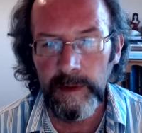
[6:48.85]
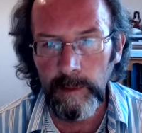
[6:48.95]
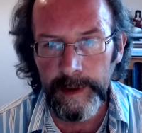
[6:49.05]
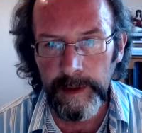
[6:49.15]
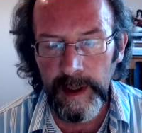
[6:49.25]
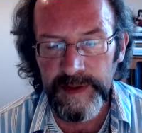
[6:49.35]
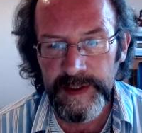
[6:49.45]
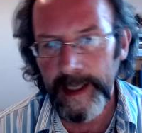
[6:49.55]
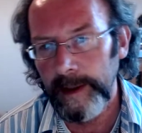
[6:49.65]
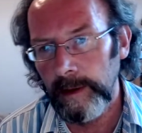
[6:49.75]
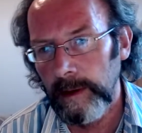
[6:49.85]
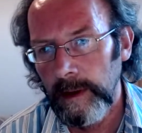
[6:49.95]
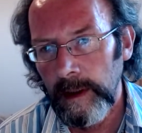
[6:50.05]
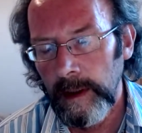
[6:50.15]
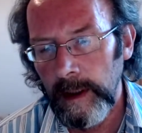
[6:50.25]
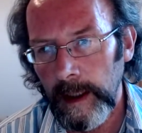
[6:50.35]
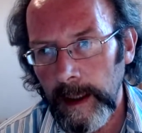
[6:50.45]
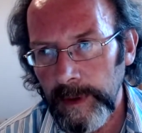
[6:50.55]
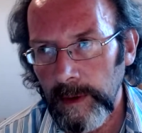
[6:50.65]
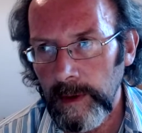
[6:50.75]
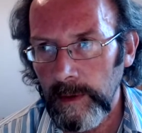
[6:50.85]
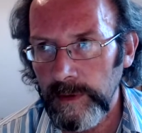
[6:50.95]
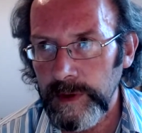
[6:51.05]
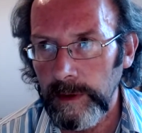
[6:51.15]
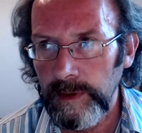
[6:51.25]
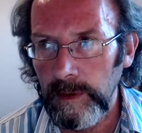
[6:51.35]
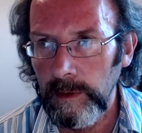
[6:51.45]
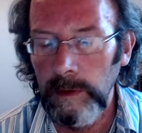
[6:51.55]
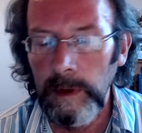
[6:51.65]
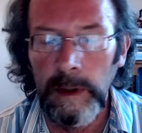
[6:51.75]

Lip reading: when you have a sale. You can also do